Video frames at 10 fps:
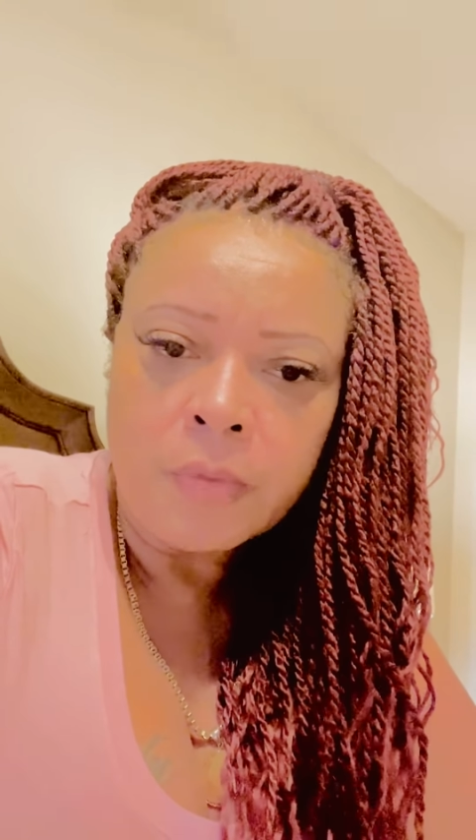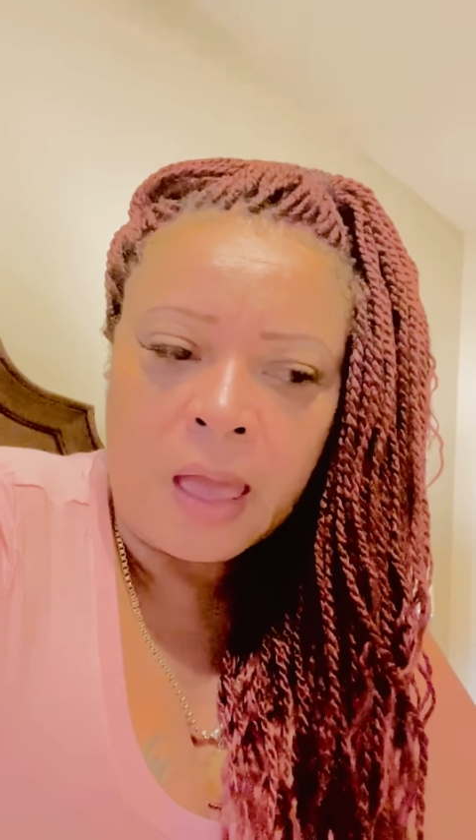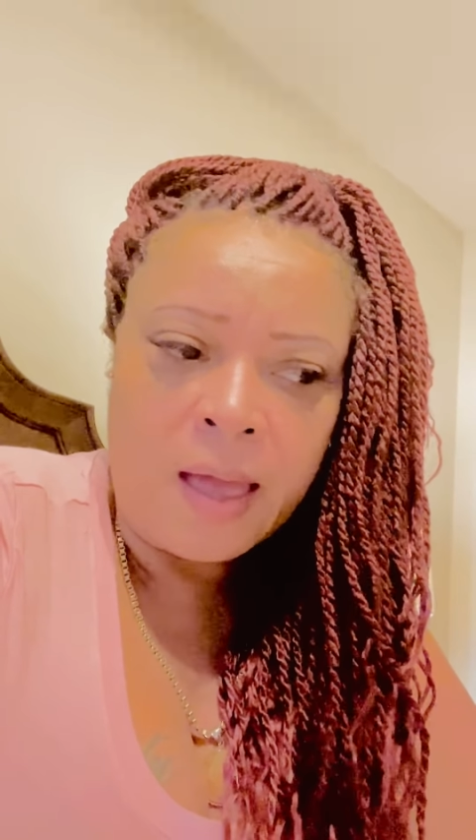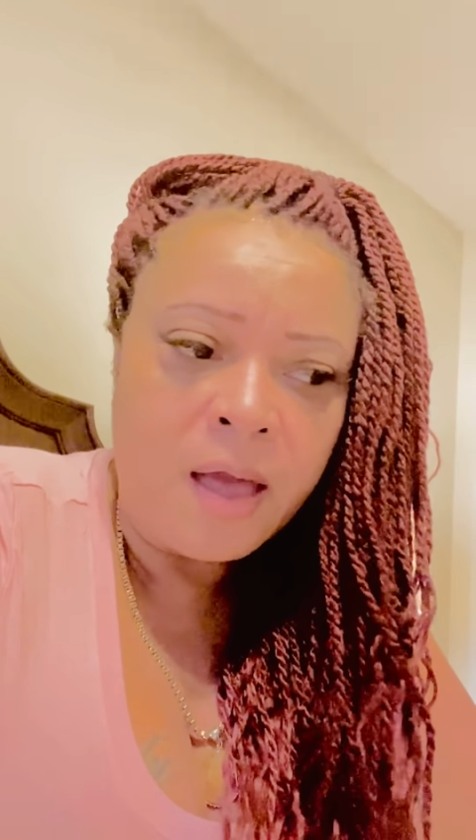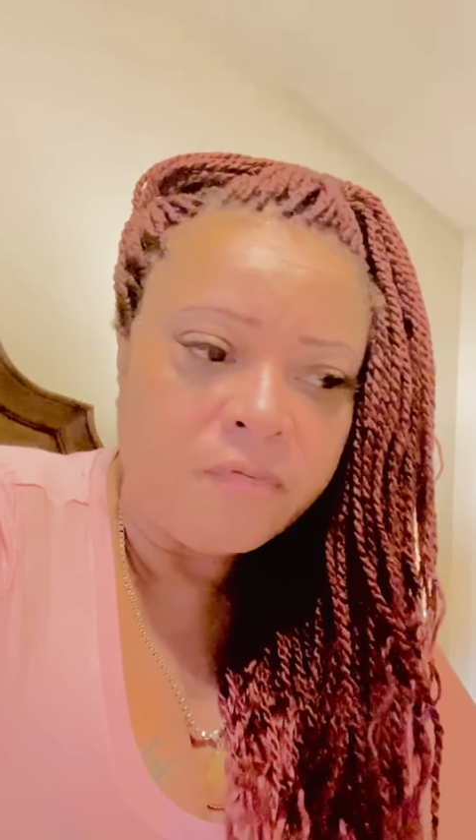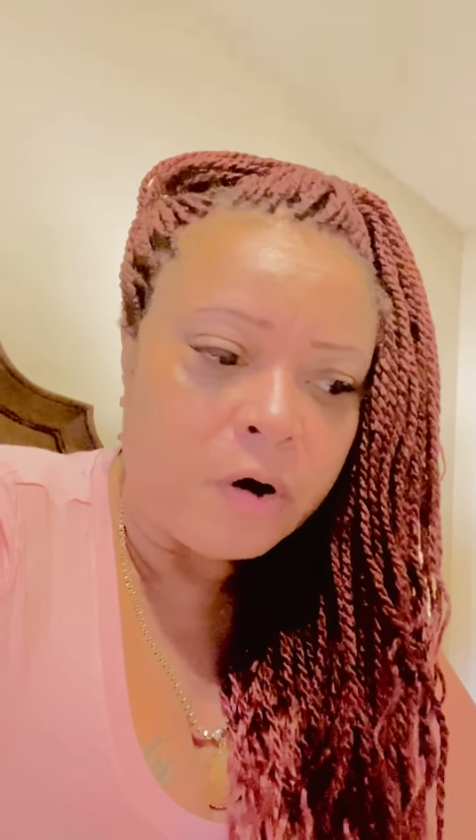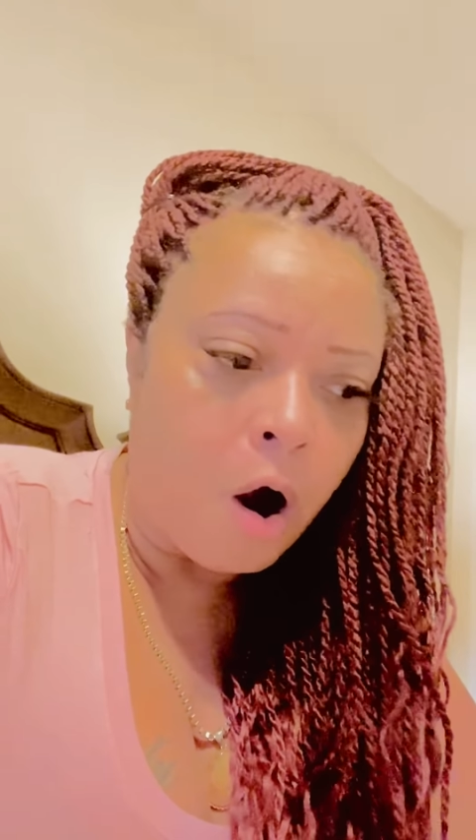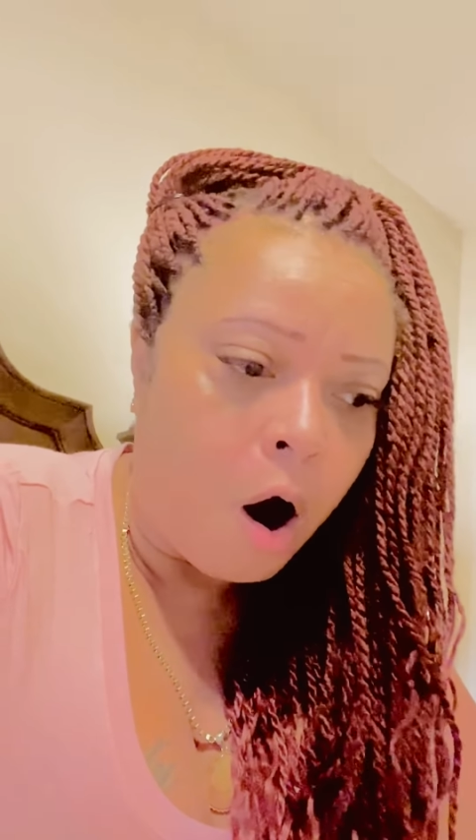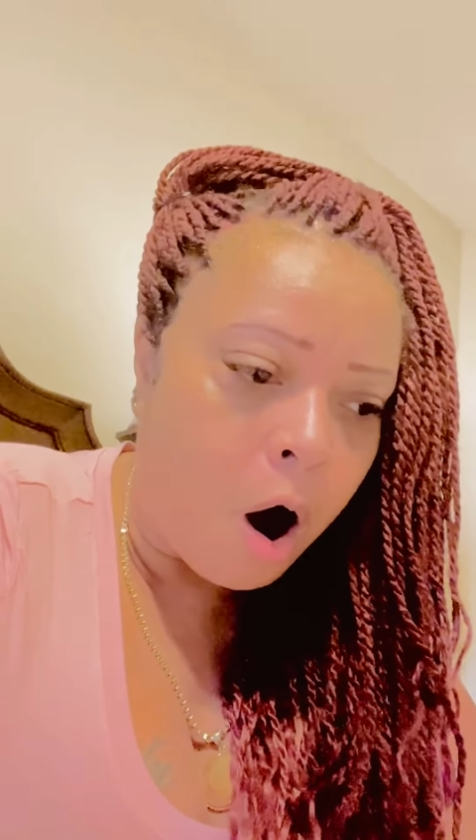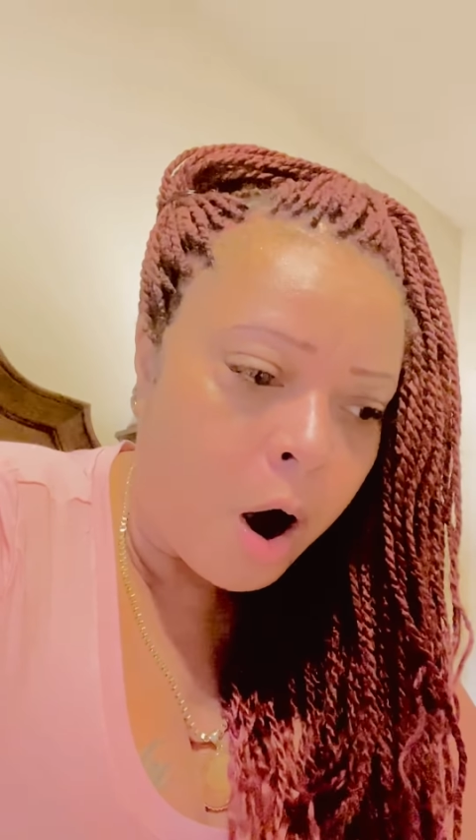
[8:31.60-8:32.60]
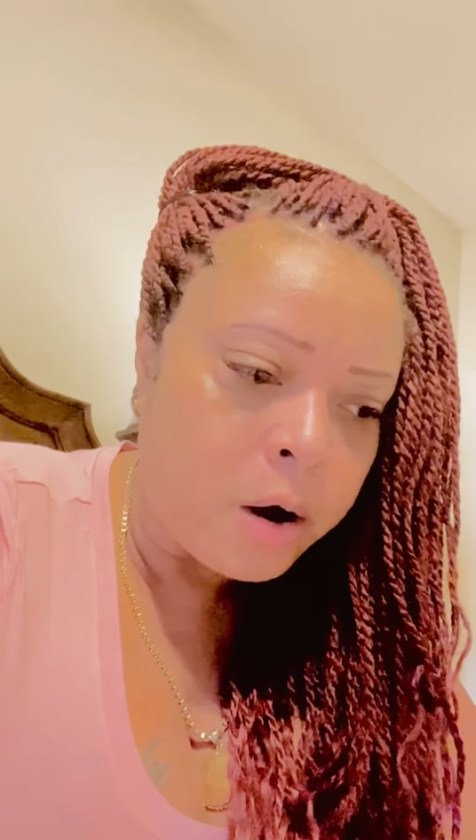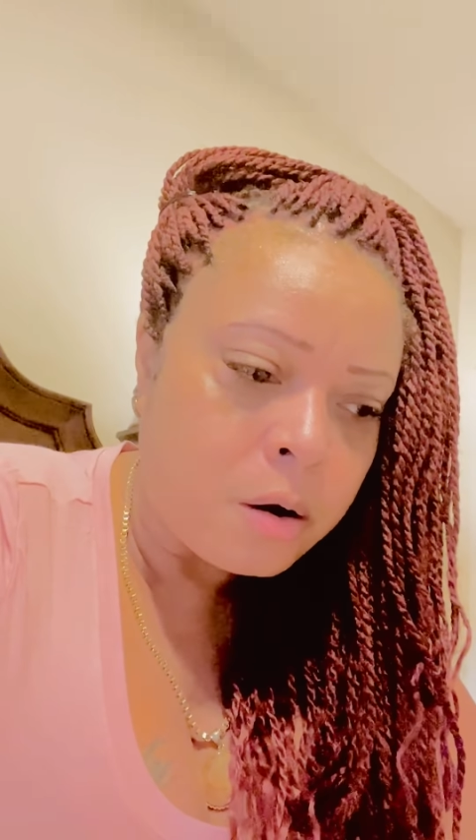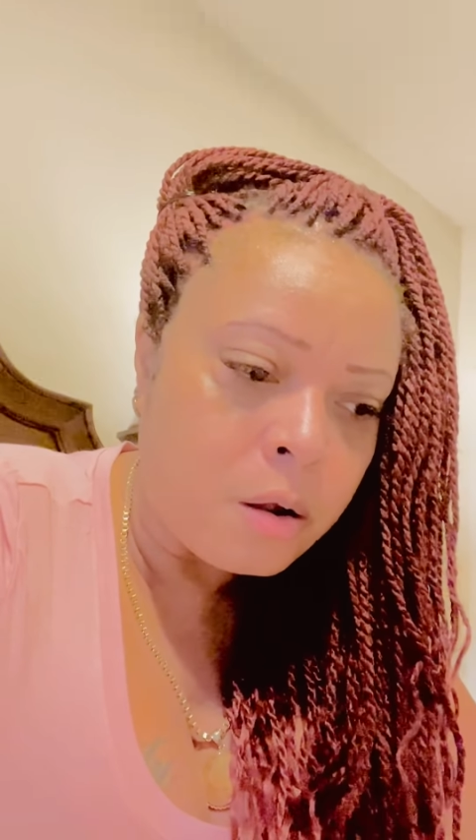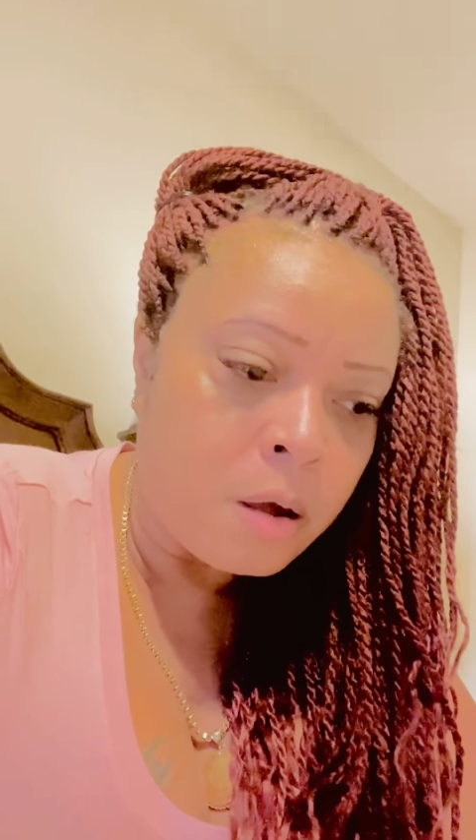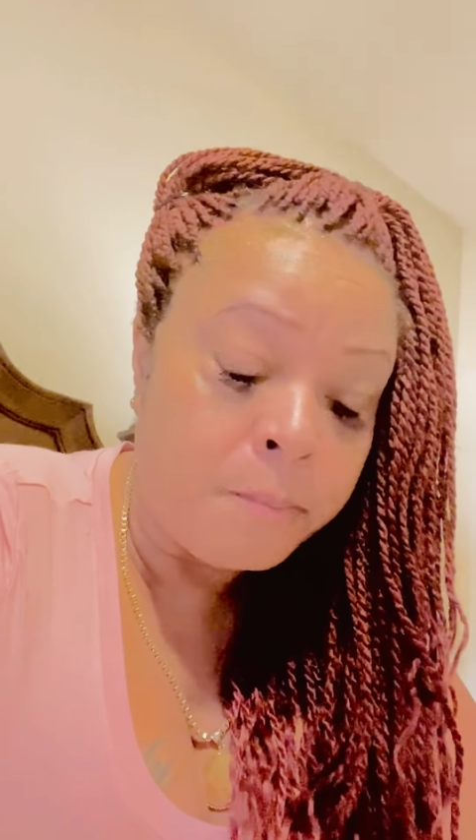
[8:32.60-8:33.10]
I have a heart,
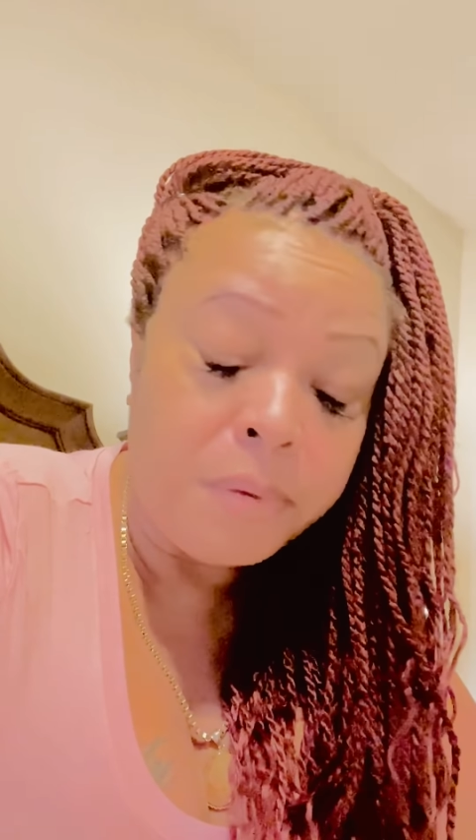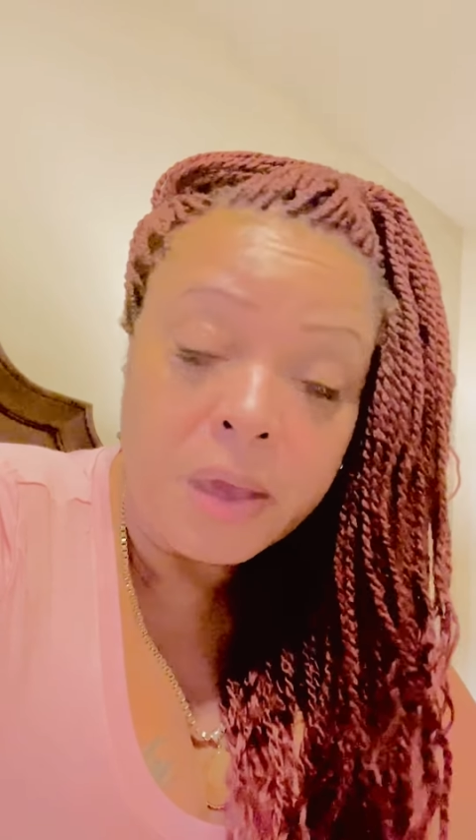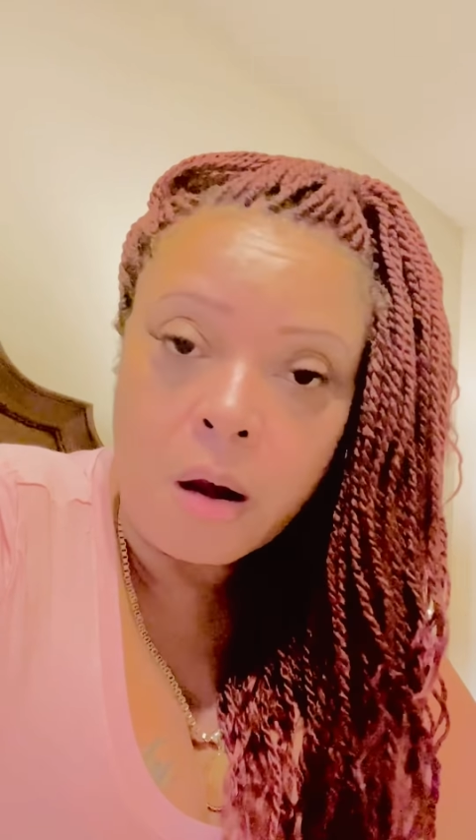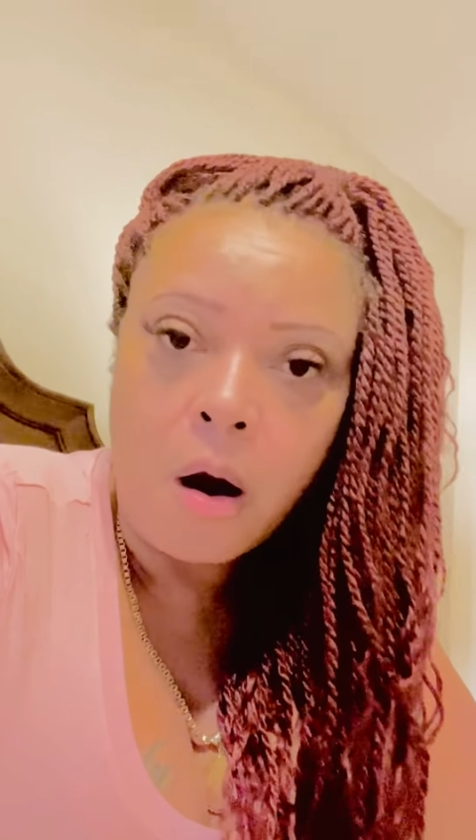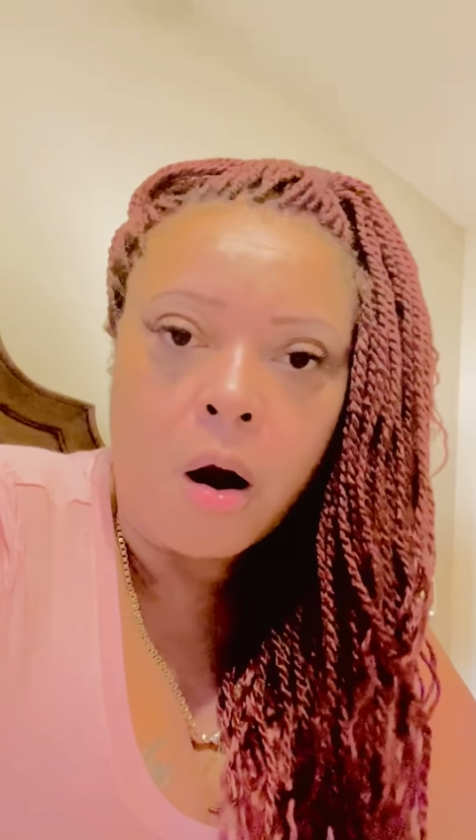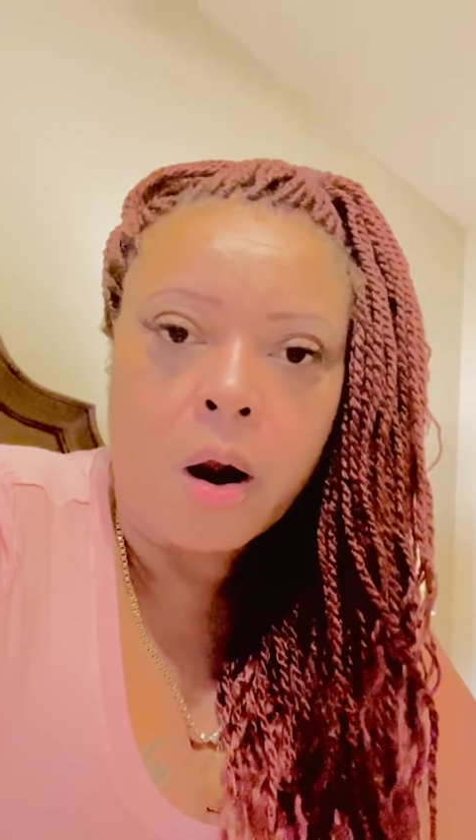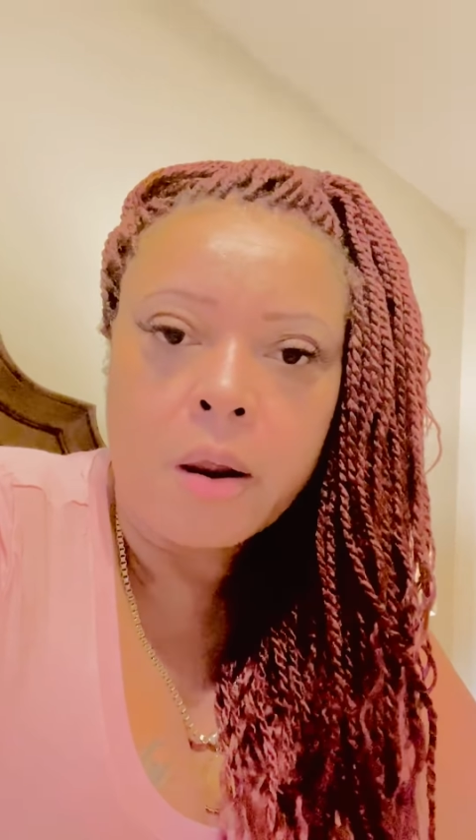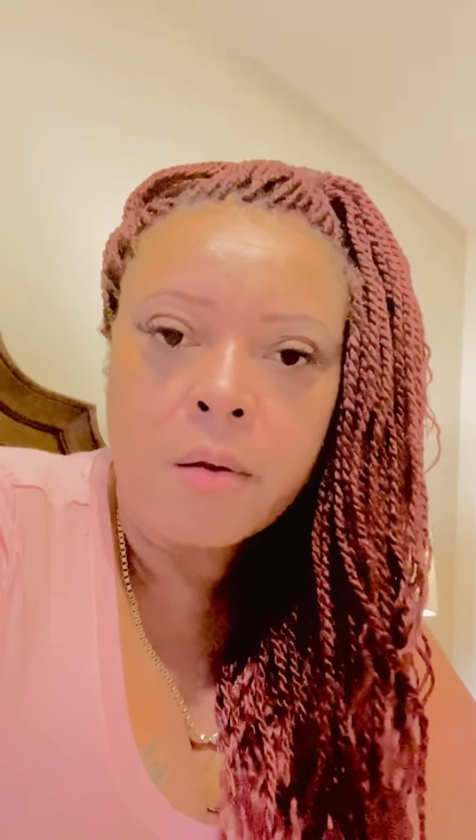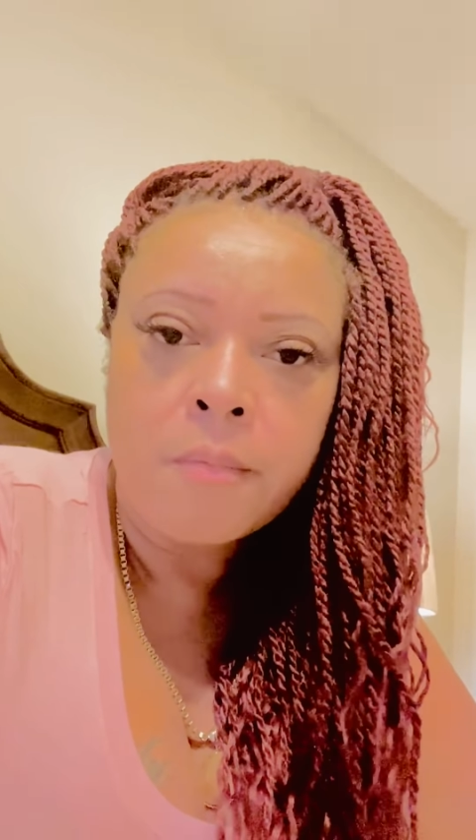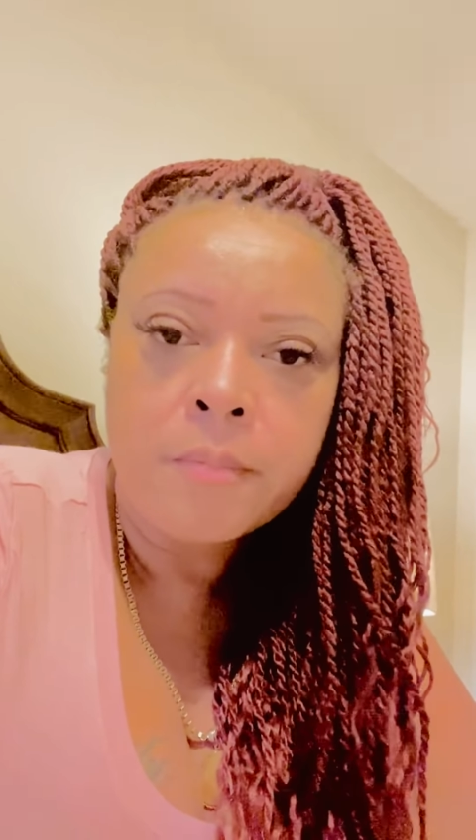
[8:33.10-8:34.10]
a big heart.